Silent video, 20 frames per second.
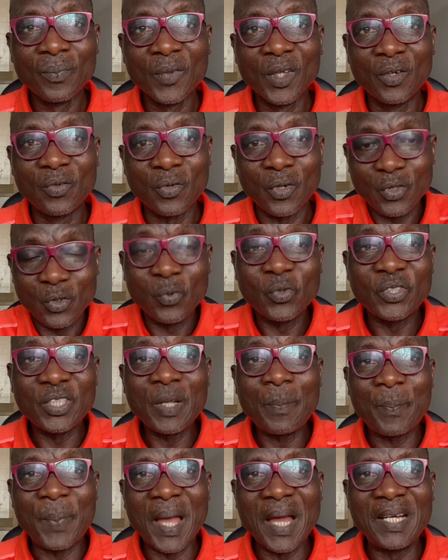So you will
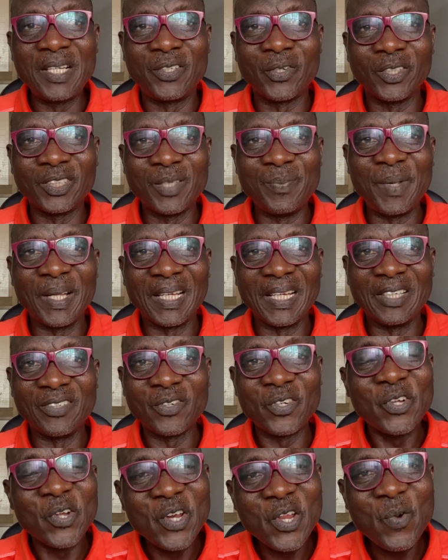still perish ultimately. So
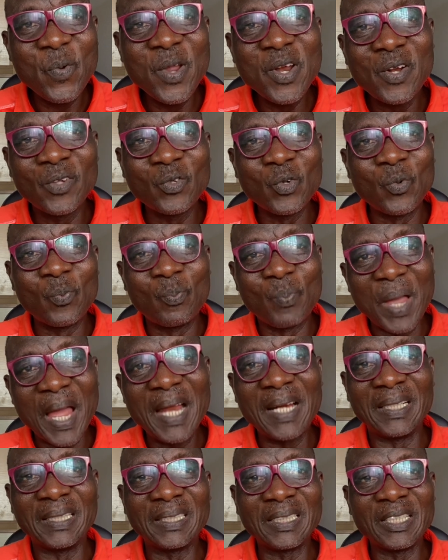the only way not to
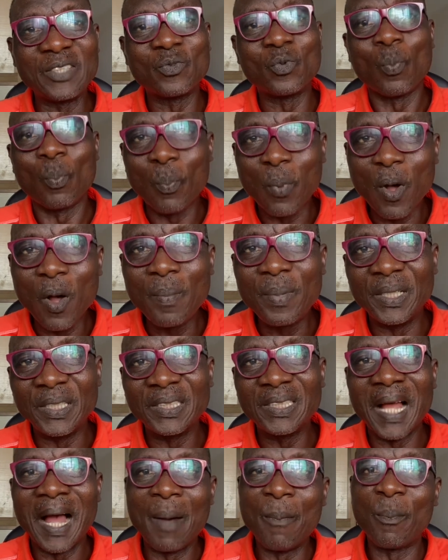perish is to
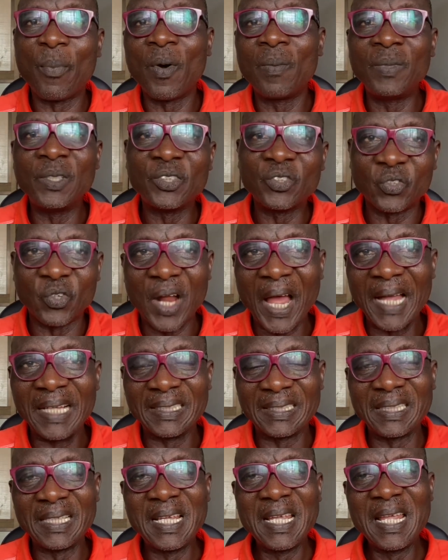publish, and publish
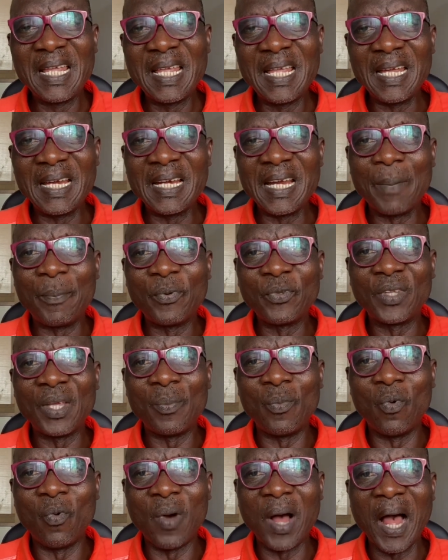right in
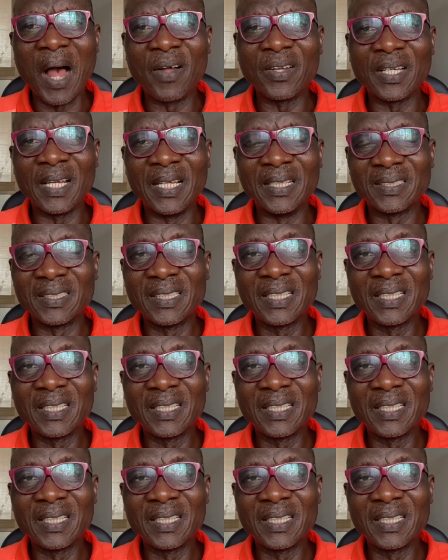reputable outlets.